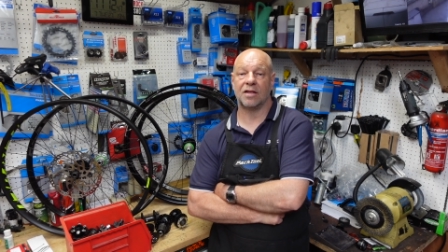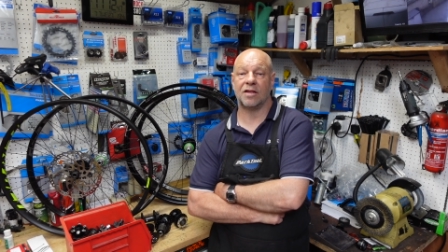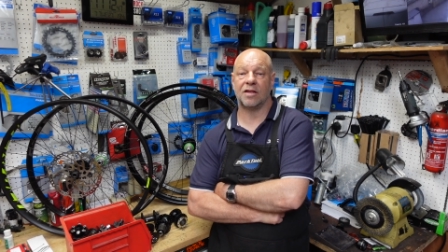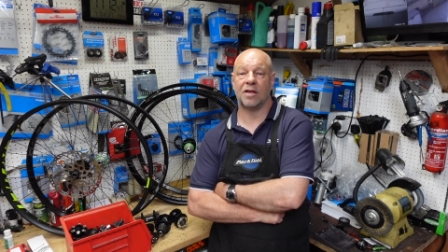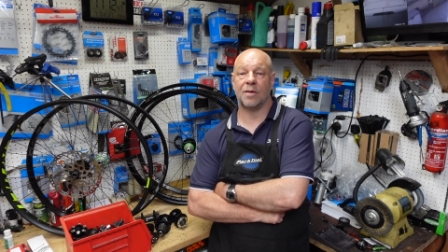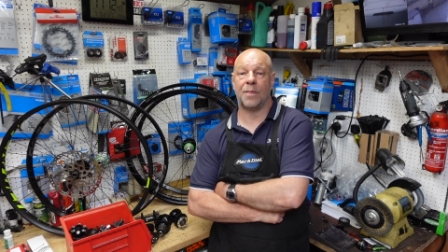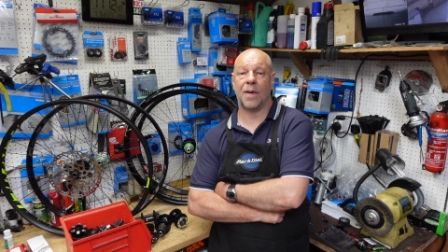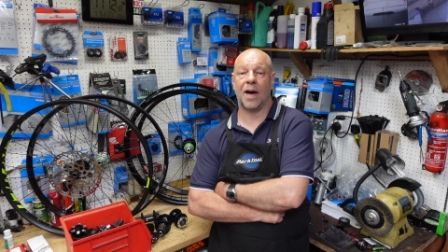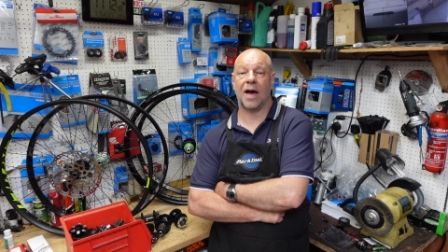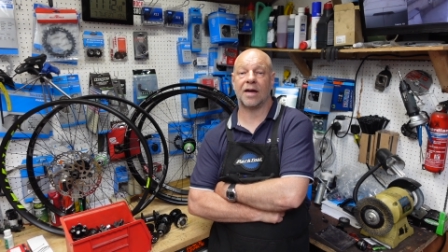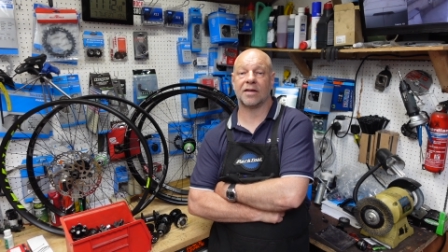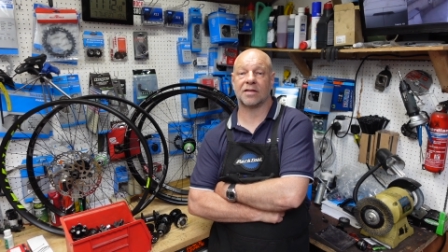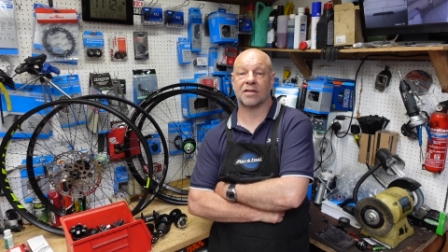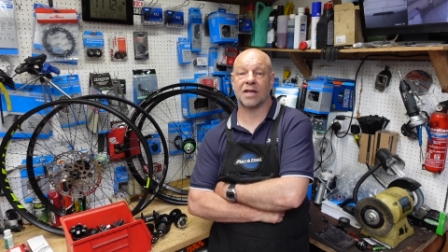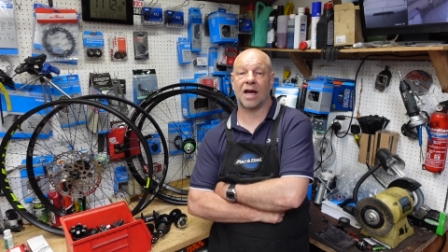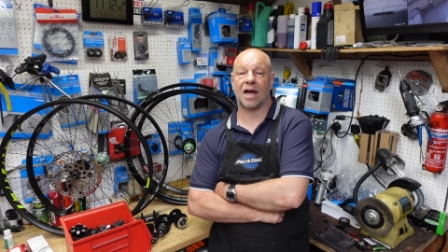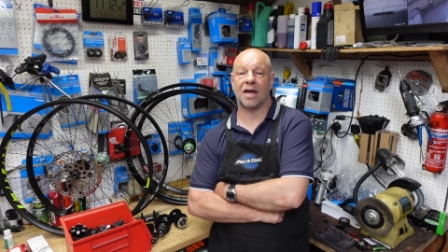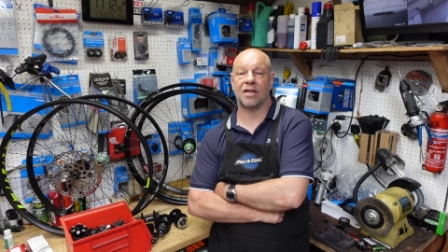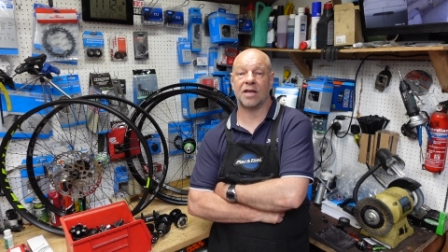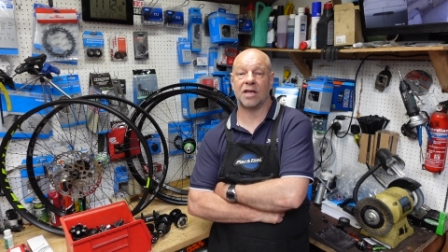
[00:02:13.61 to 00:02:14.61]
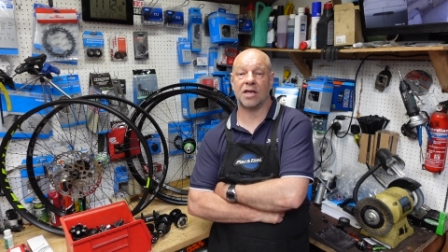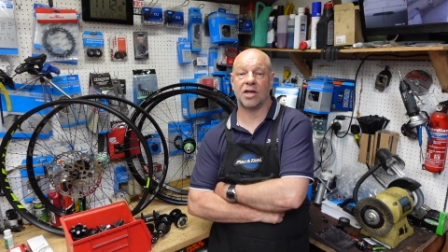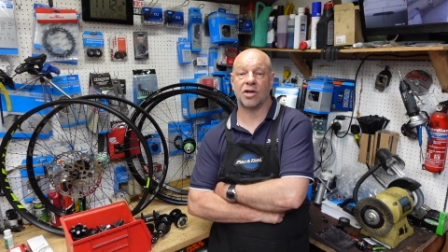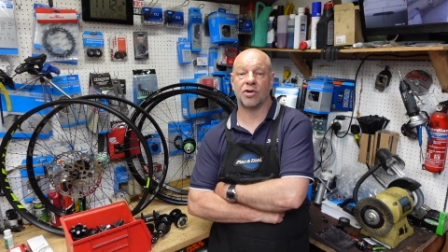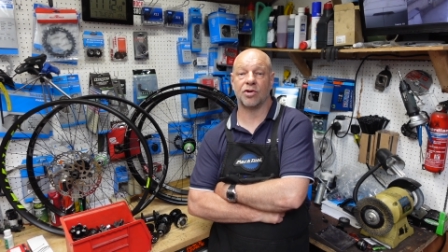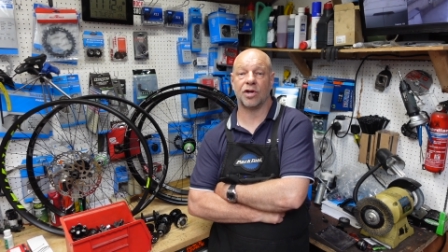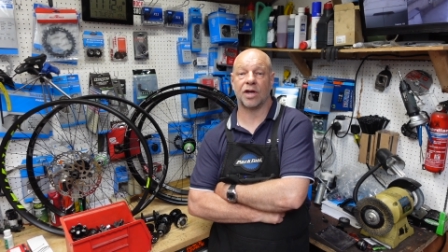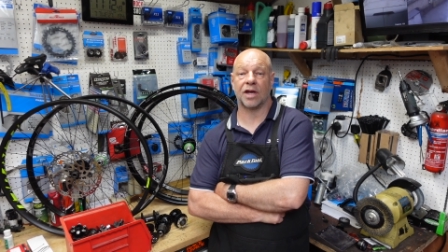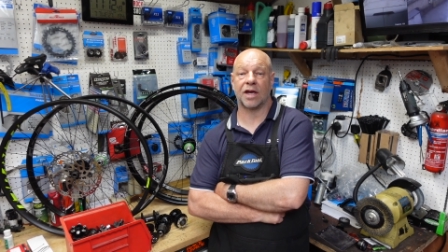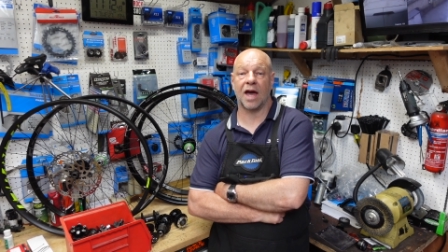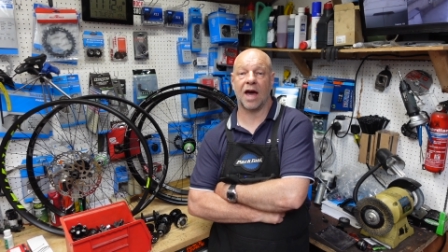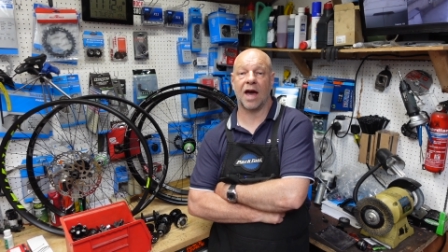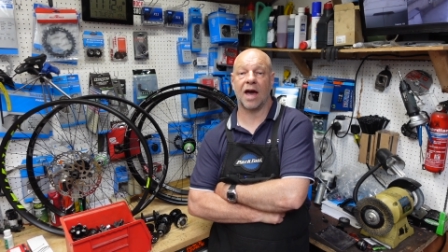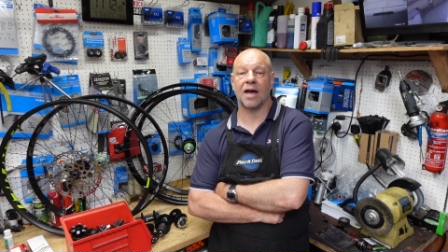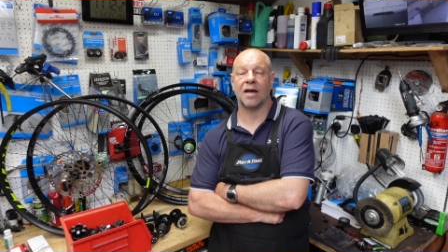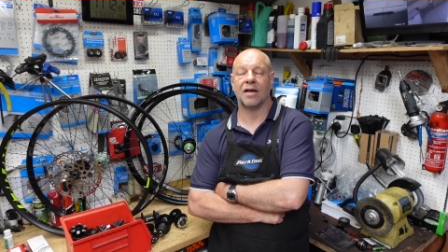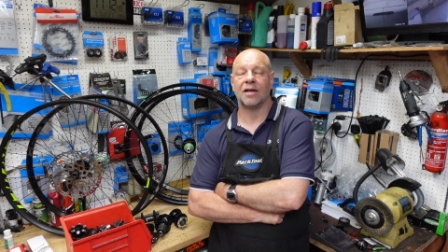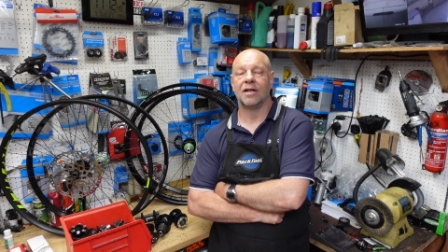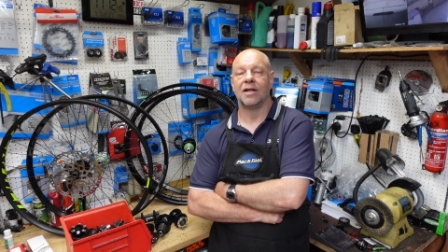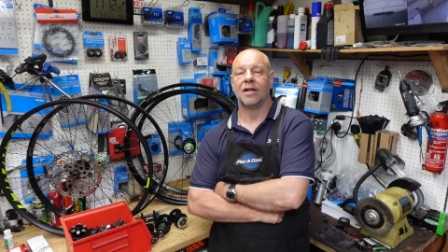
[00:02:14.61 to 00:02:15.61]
the better set that you're going to get.